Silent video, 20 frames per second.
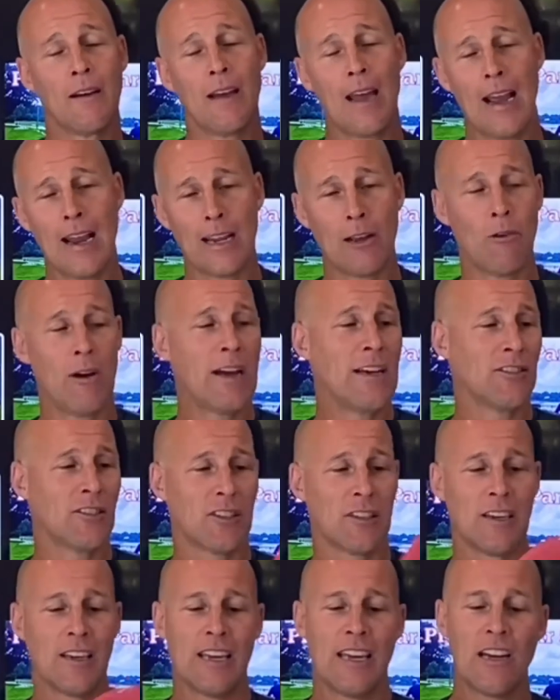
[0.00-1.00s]

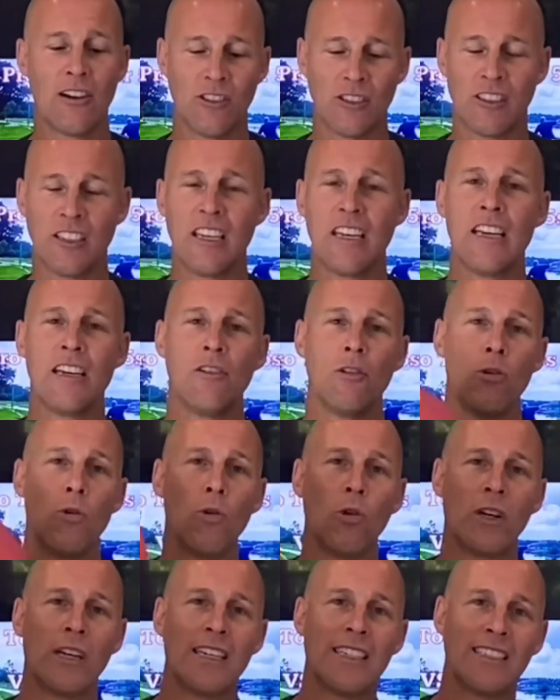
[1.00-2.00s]
Anyways, here's the Yeet
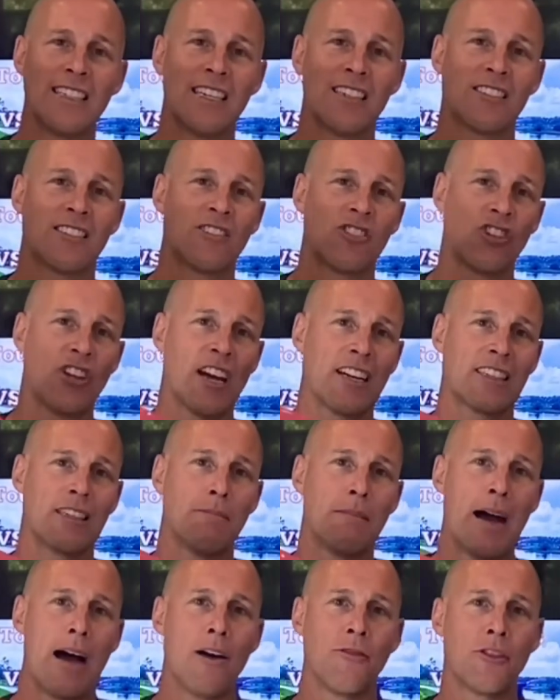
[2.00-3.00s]
Hooligan Discs. Check
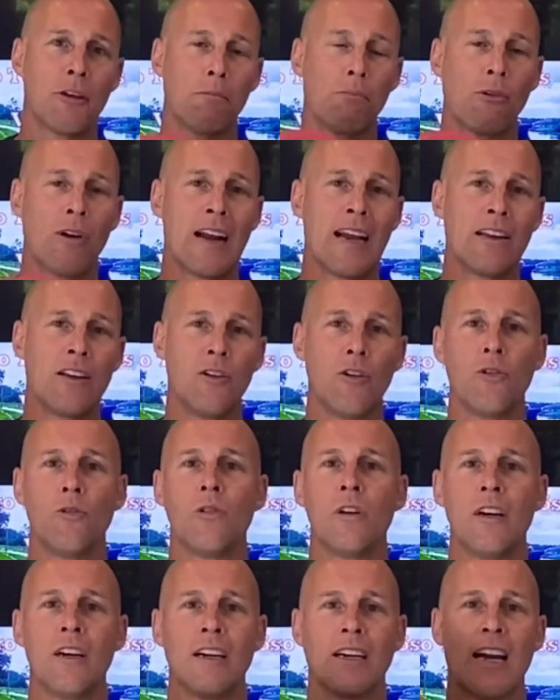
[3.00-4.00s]
them out. They're brand new.
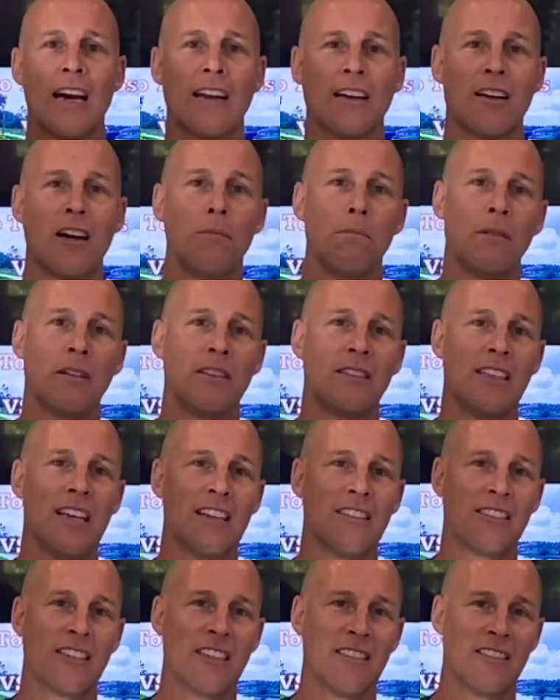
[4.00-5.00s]
Got a couple of
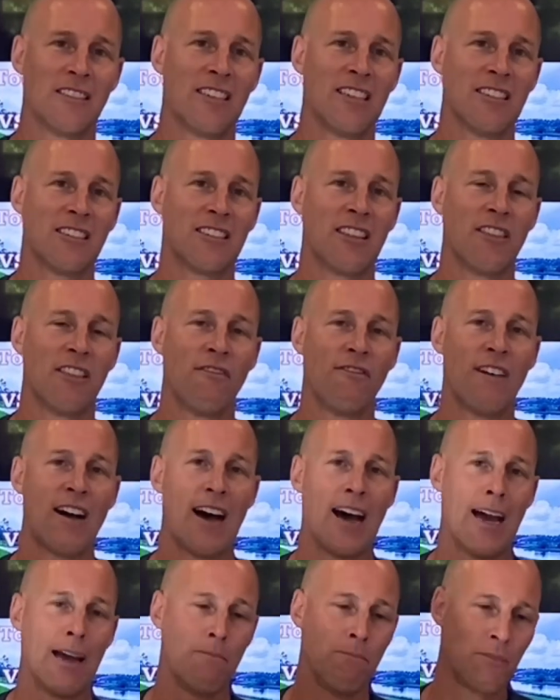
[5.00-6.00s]
discs. It's this and the
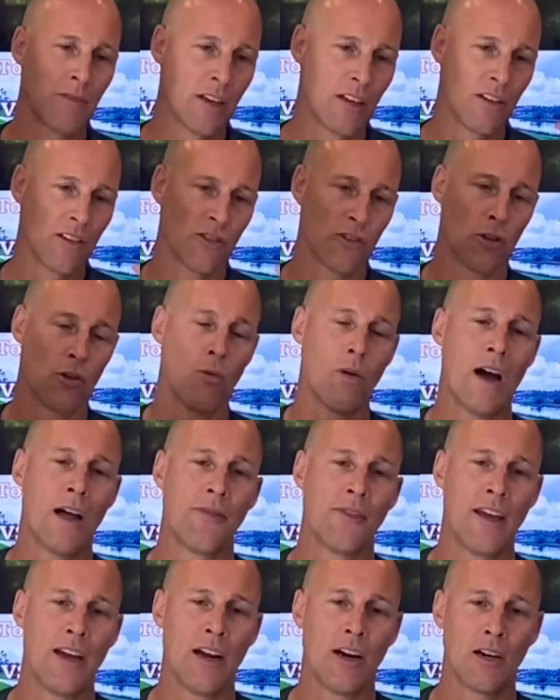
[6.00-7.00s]
vibe. So go
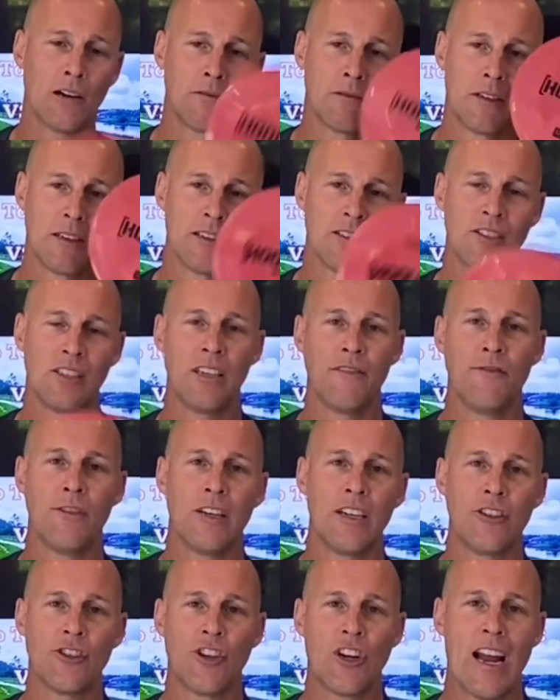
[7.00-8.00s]
out there, see if you
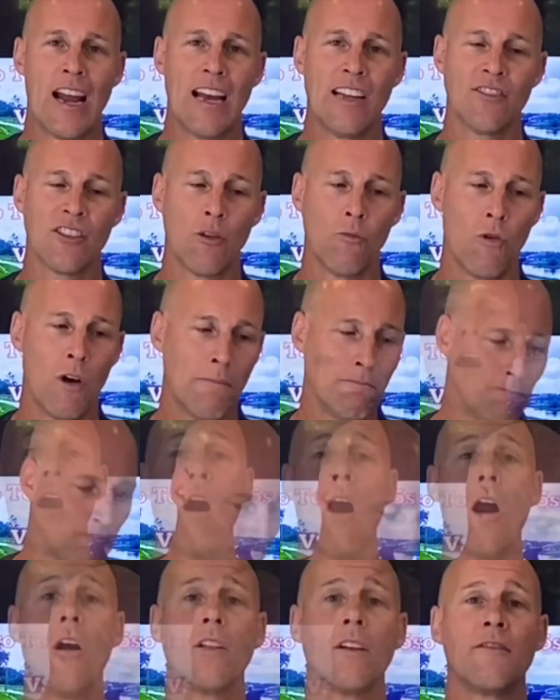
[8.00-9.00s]
get your hands on one.
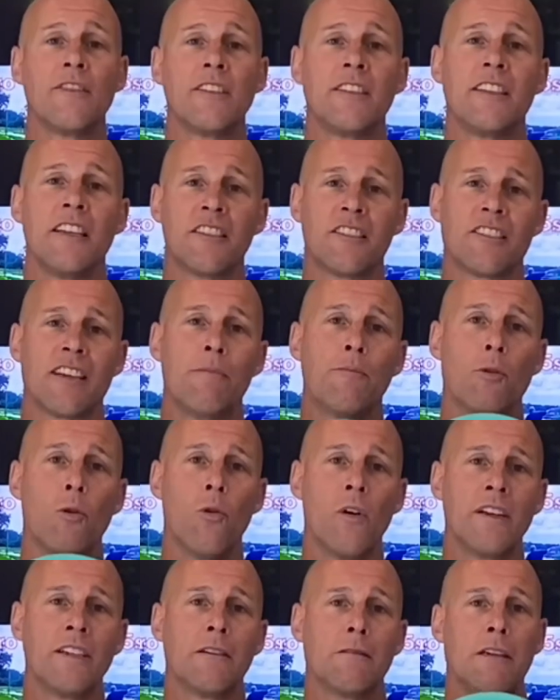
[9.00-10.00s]
All of the discs I'm
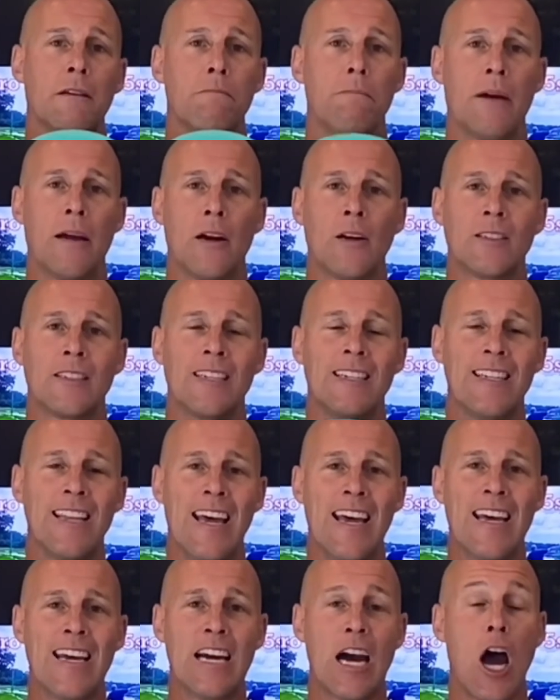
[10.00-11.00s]
going to compare
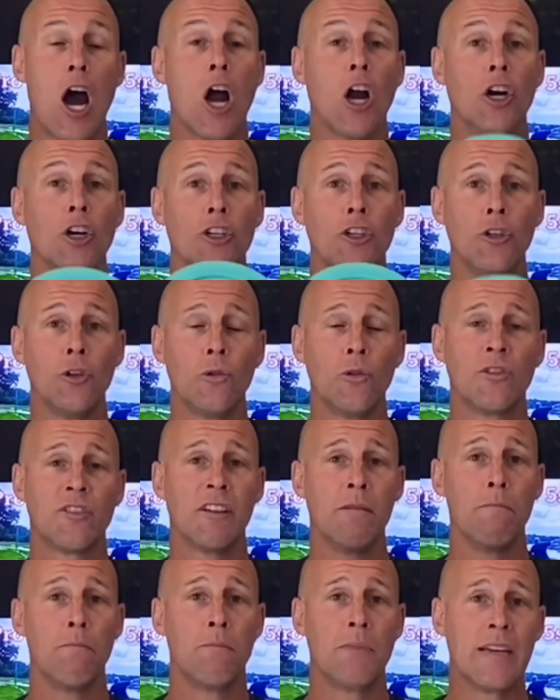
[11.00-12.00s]
today are used
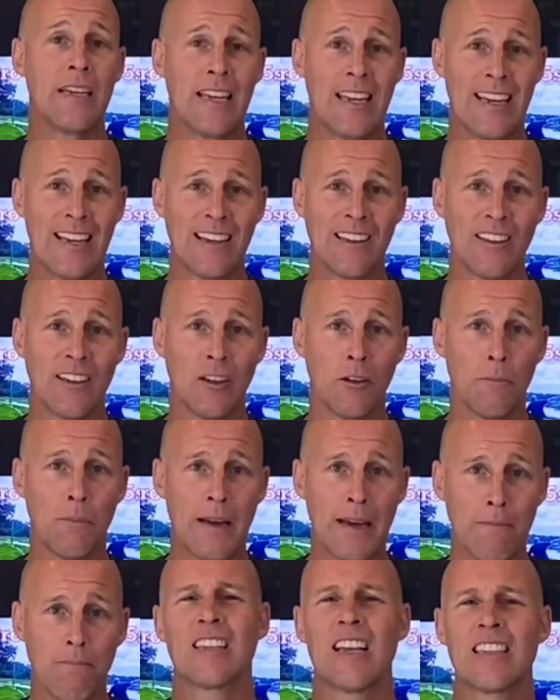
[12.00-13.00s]
and beat in a little
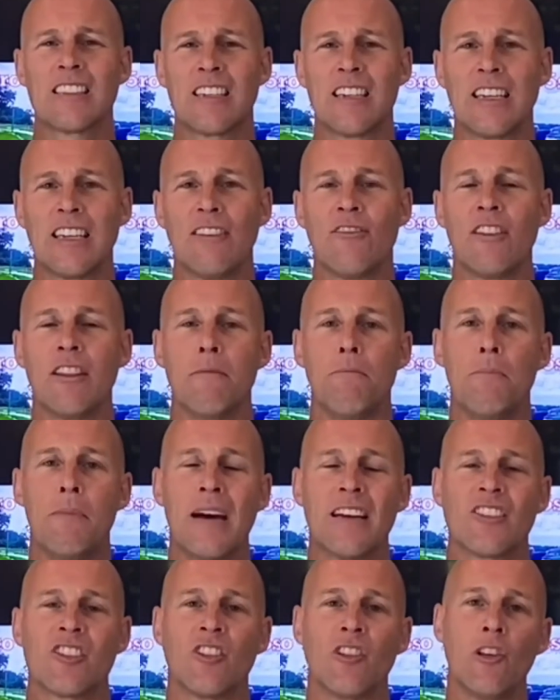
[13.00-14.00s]
bit. That's going to give you the
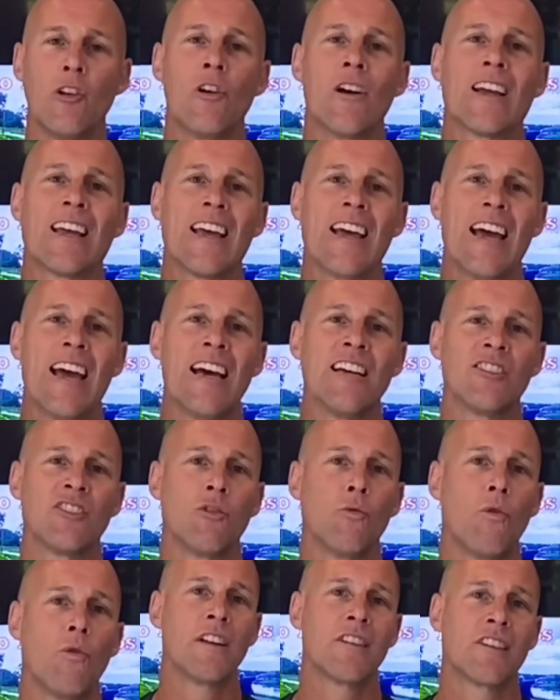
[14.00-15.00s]
best look as
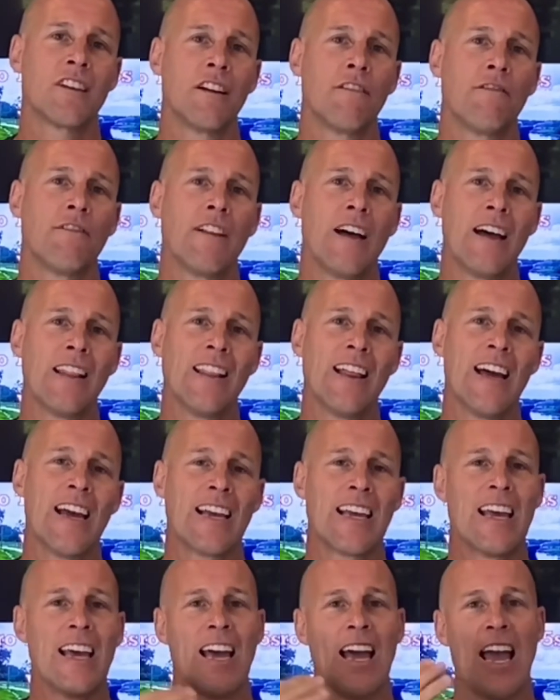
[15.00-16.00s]
to it's going to fly
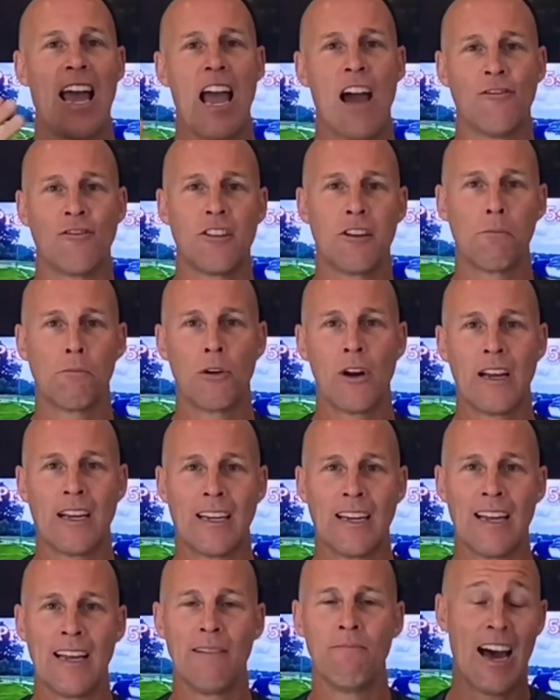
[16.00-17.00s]
like after you break
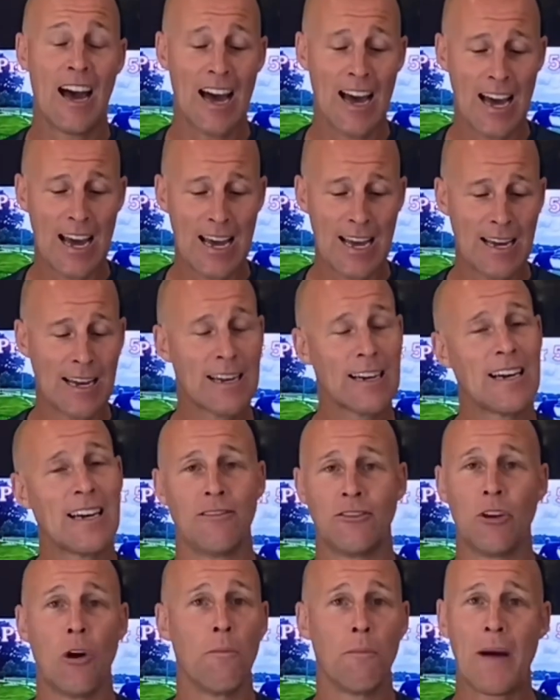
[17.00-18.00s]
it in. I
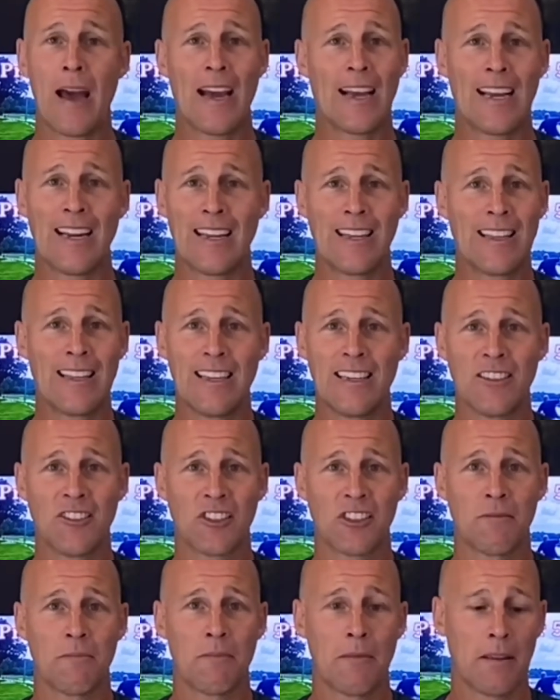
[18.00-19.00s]
don't bag any of
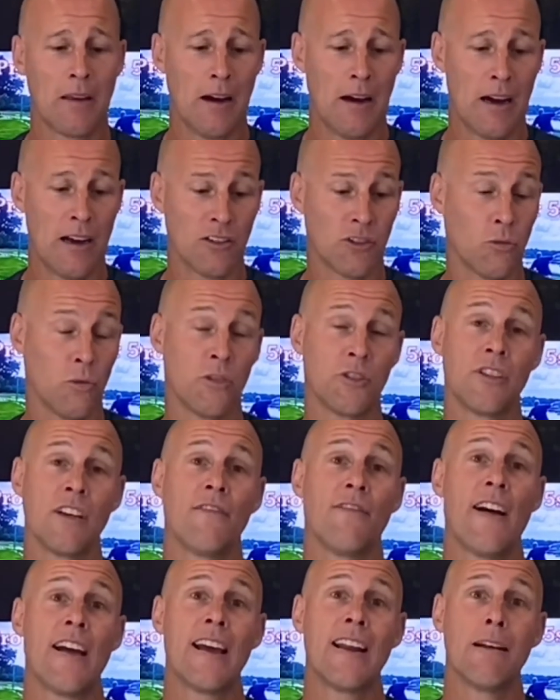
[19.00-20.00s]
these. So we'll see
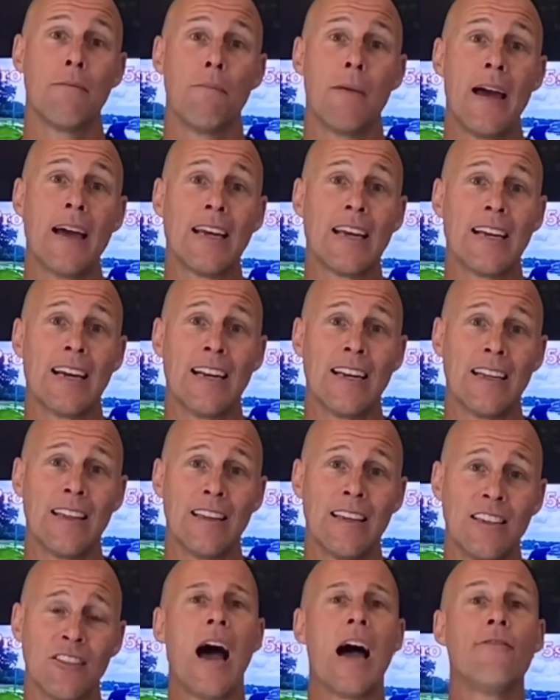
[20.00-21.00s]
if I end up bagging any of
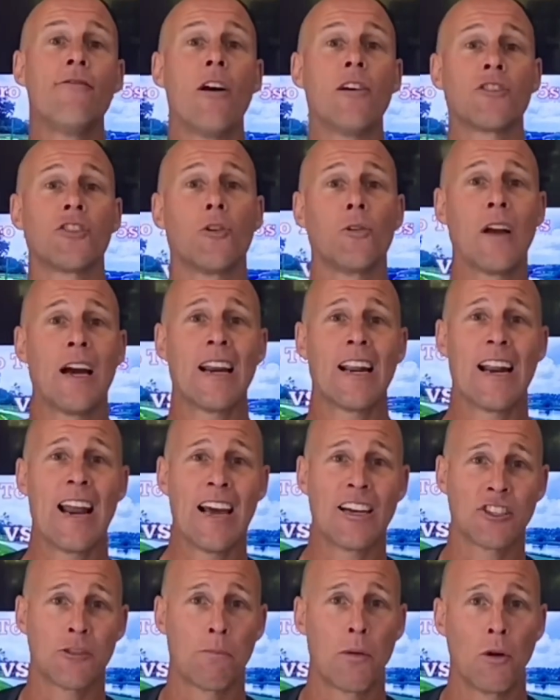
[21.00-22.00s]
these. I've also got an
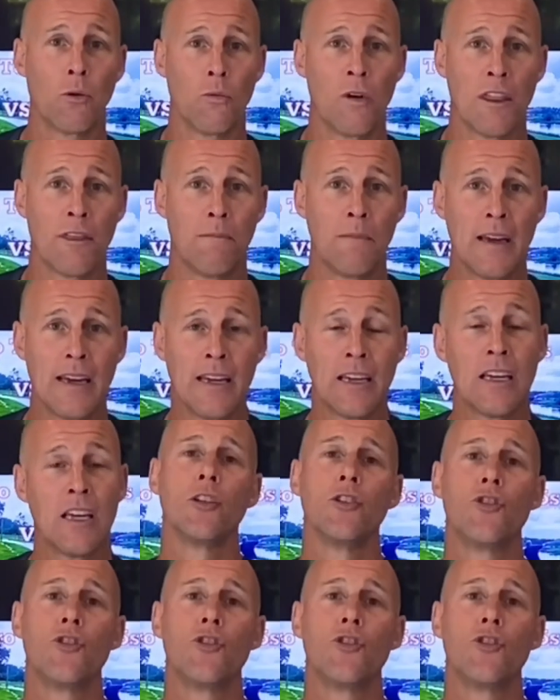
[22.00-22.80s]
expert with me.